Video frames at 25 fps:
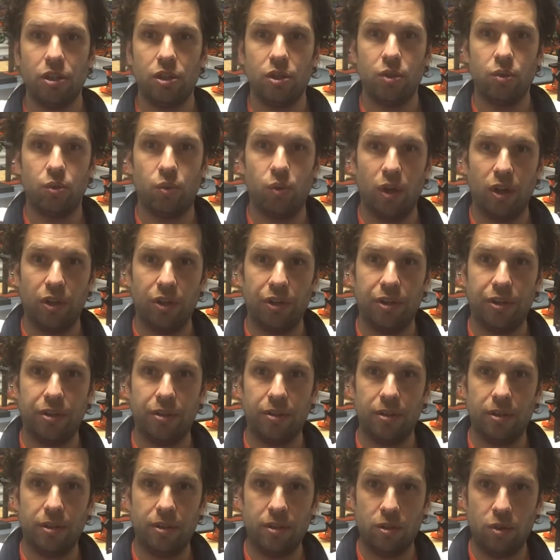you want
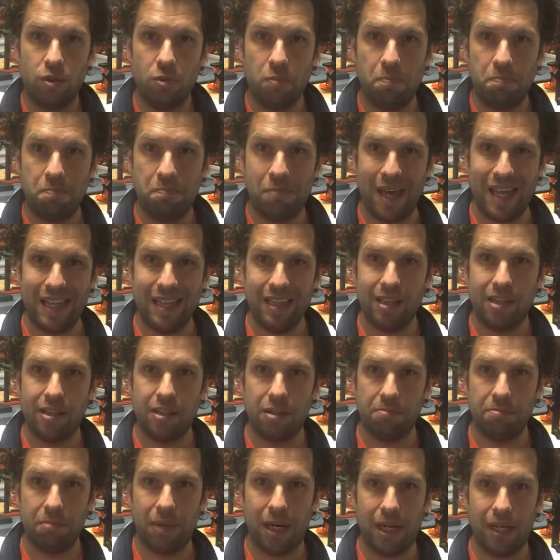to bend
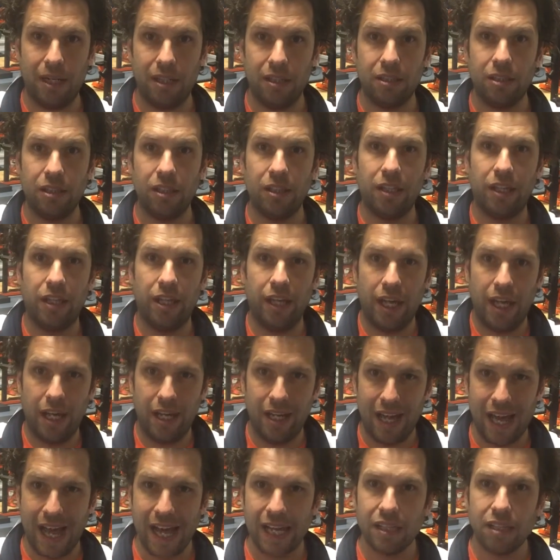the bar
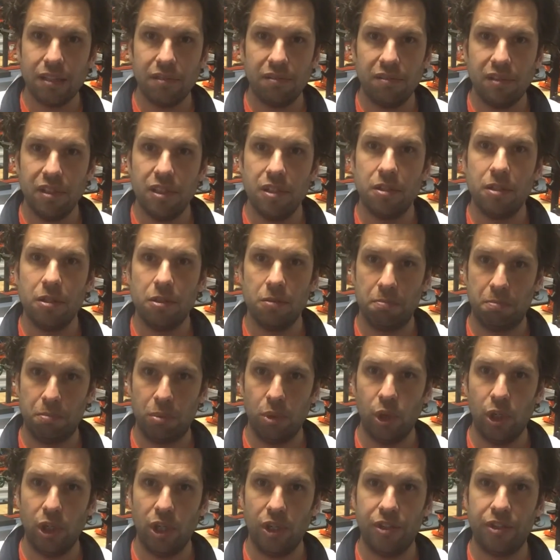and actively
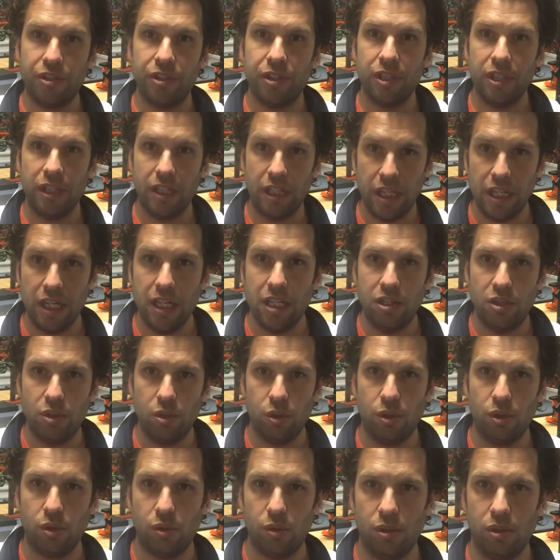pull it
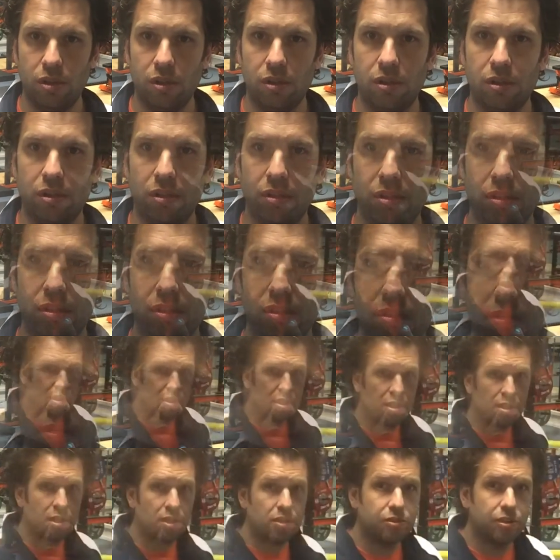into you.
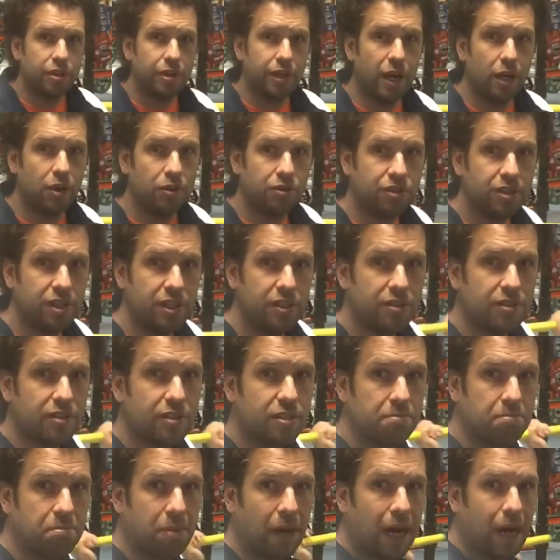So now, since
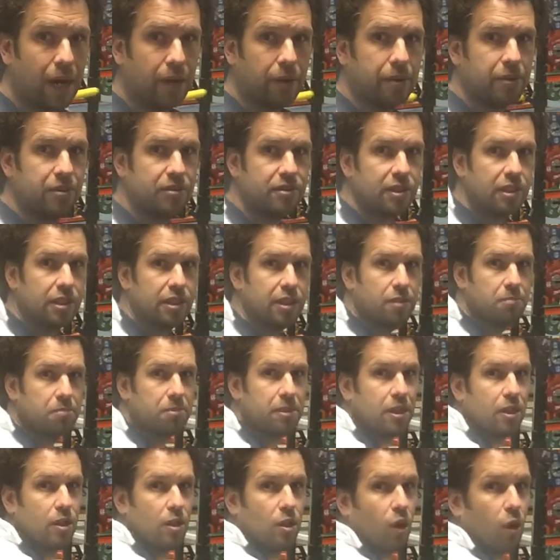the bar is a little
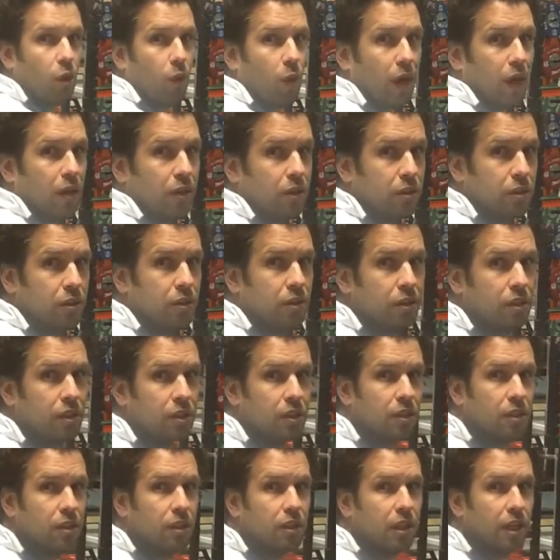bit lower,
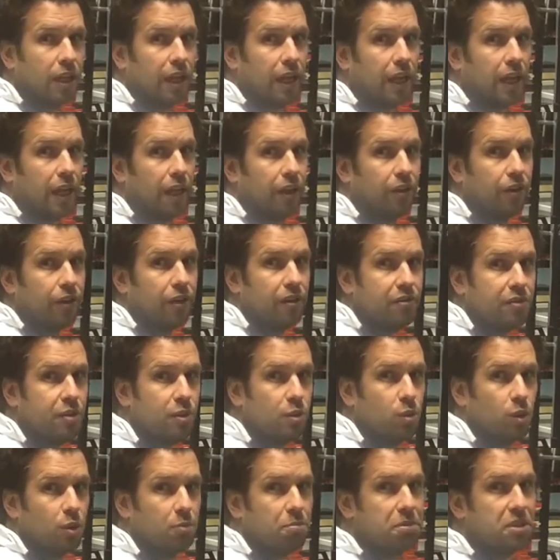and if
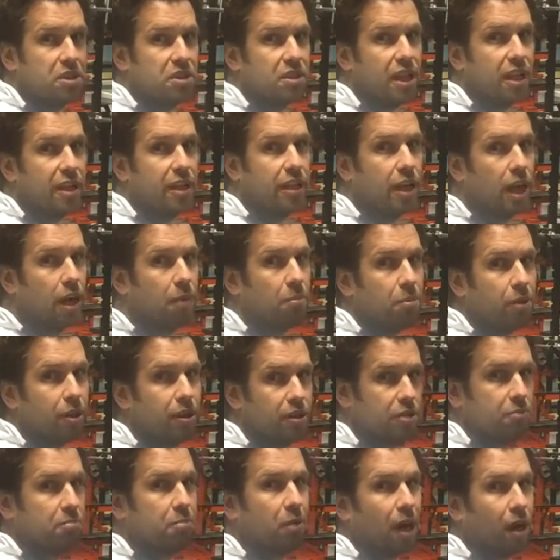you would be standing
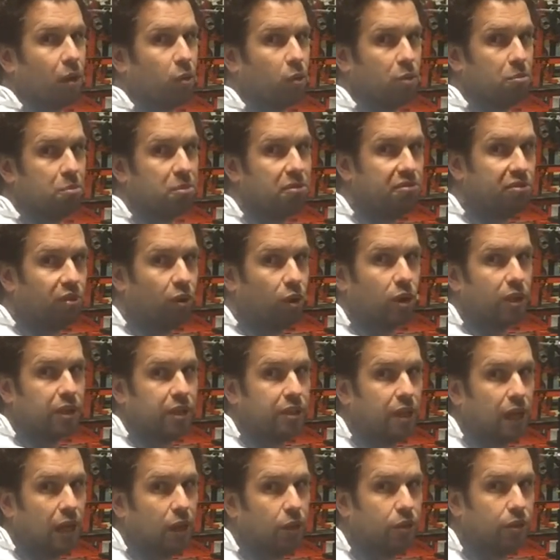upright, the bar would be
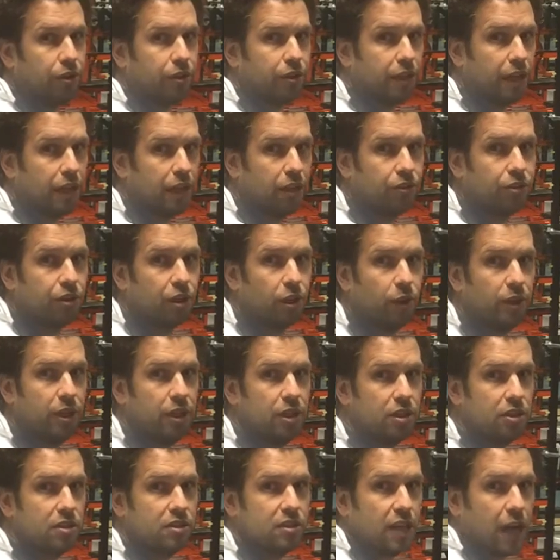falling down. Yeah? So
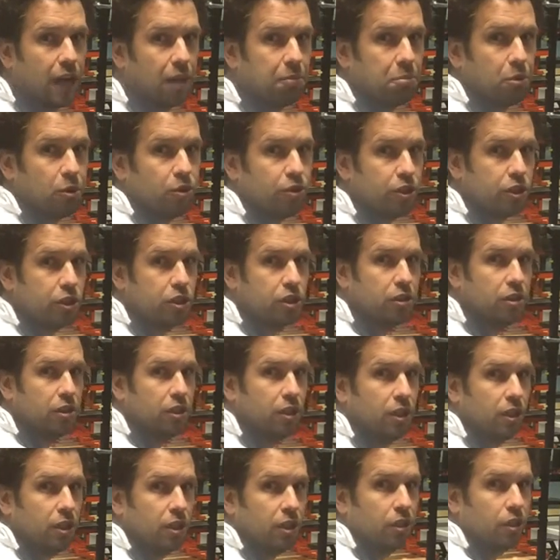in the start position,
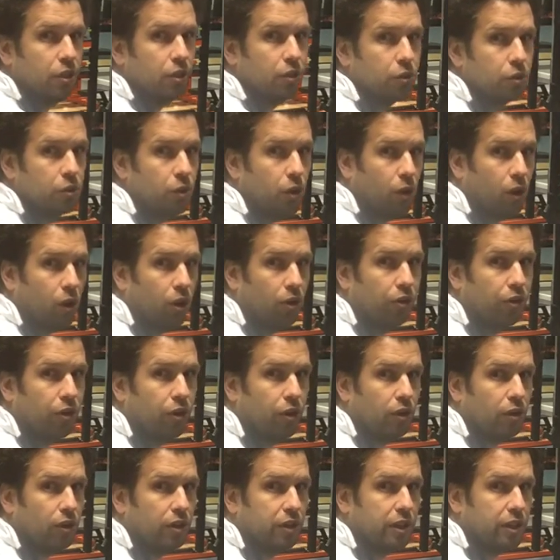you
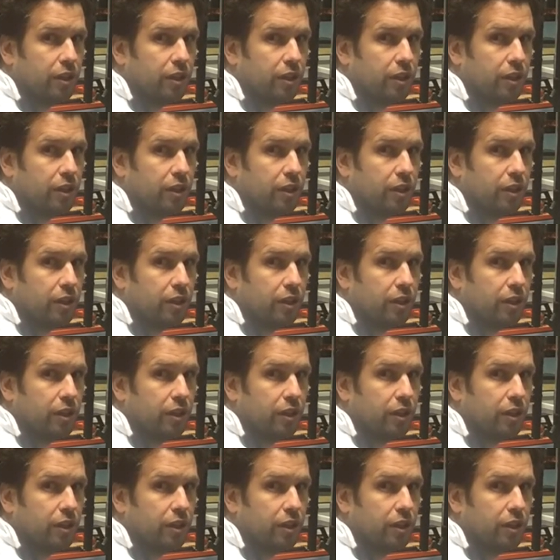also